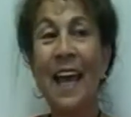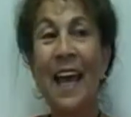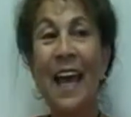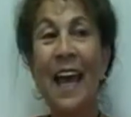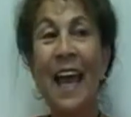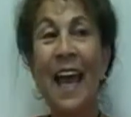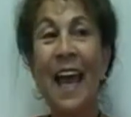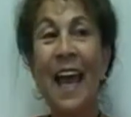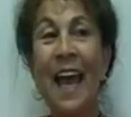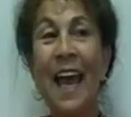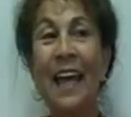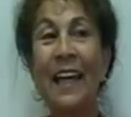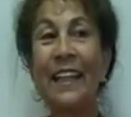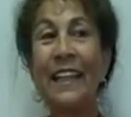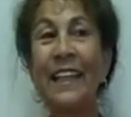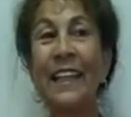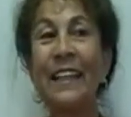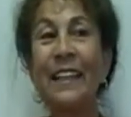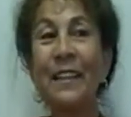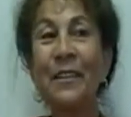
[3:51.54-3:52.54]
And in
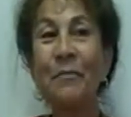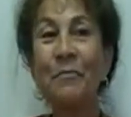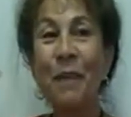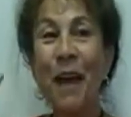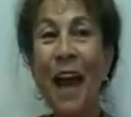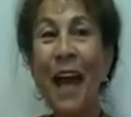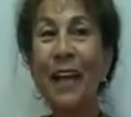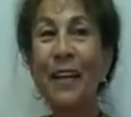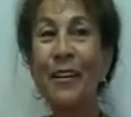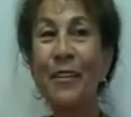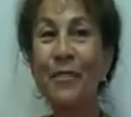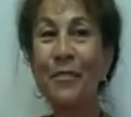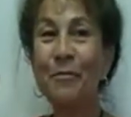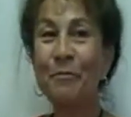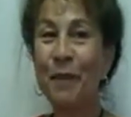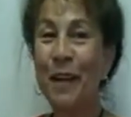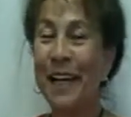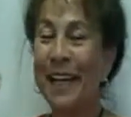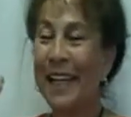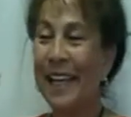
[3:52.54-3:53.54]
the back of my
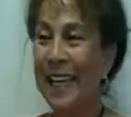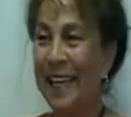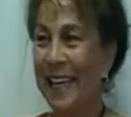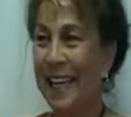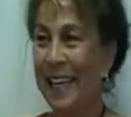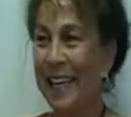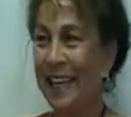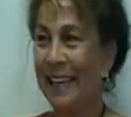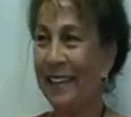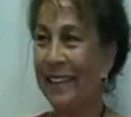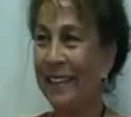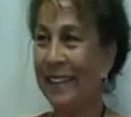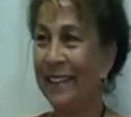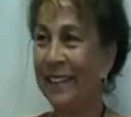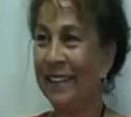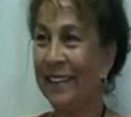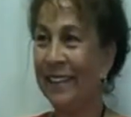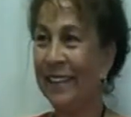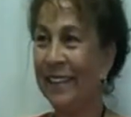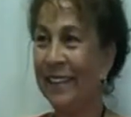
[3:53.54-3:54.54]
head,
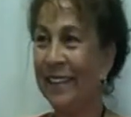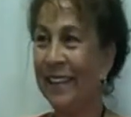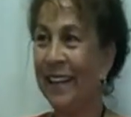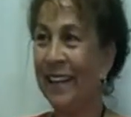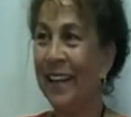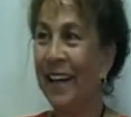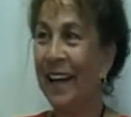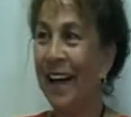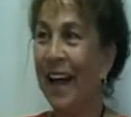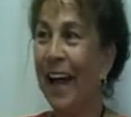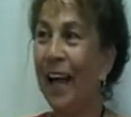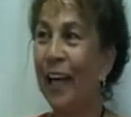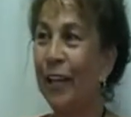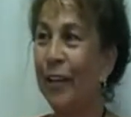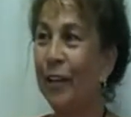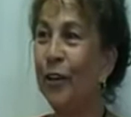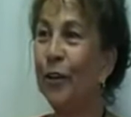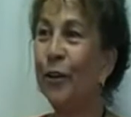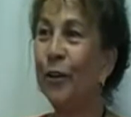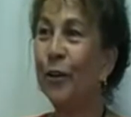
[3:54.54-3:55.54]
I
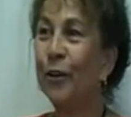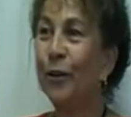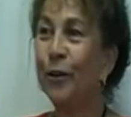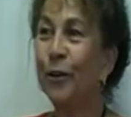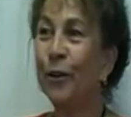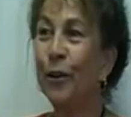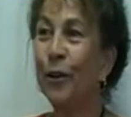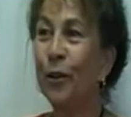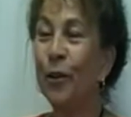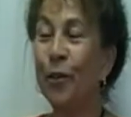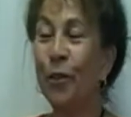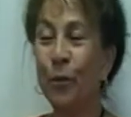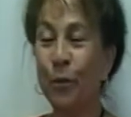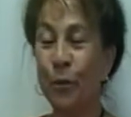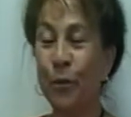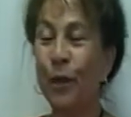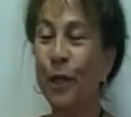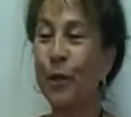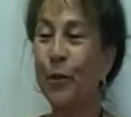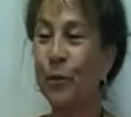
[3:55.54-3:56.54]
heard three
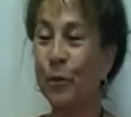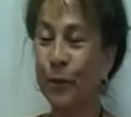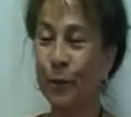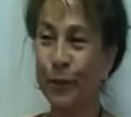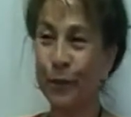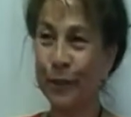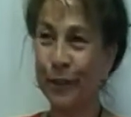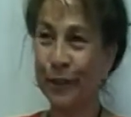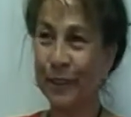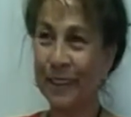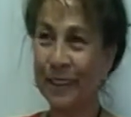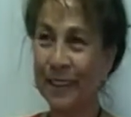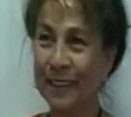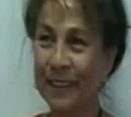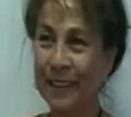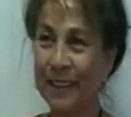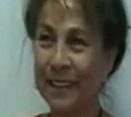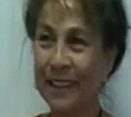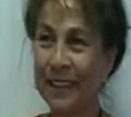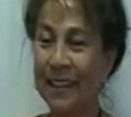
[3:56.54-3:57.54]
words.
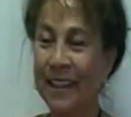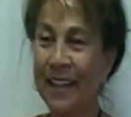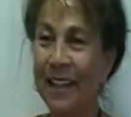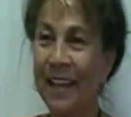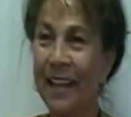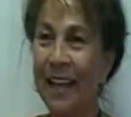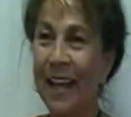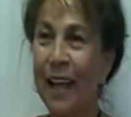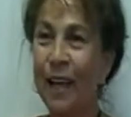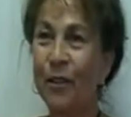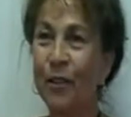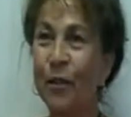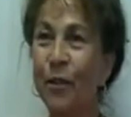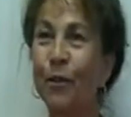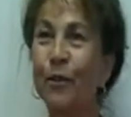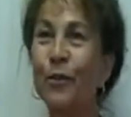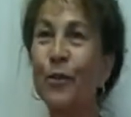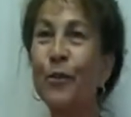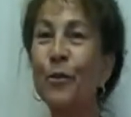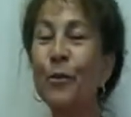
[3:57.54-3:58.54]
And those
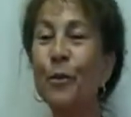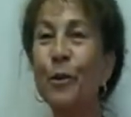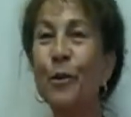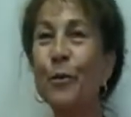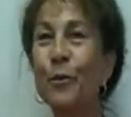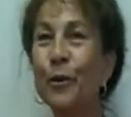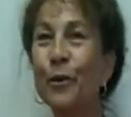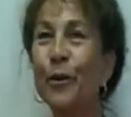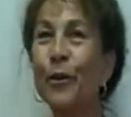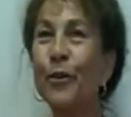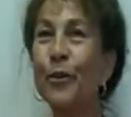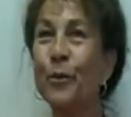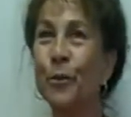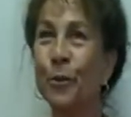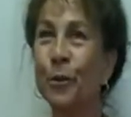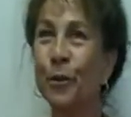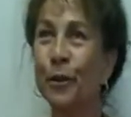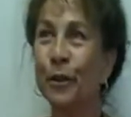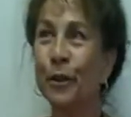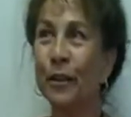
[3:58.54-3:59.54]
three words were,
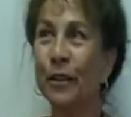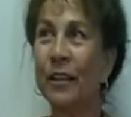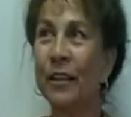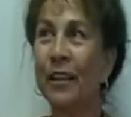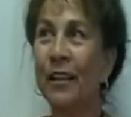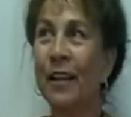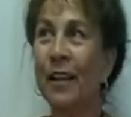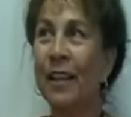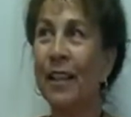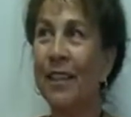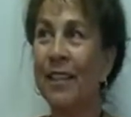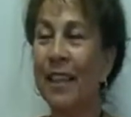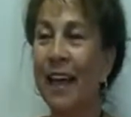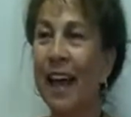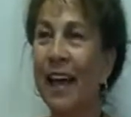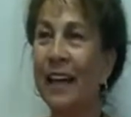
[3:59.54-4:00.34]
"That's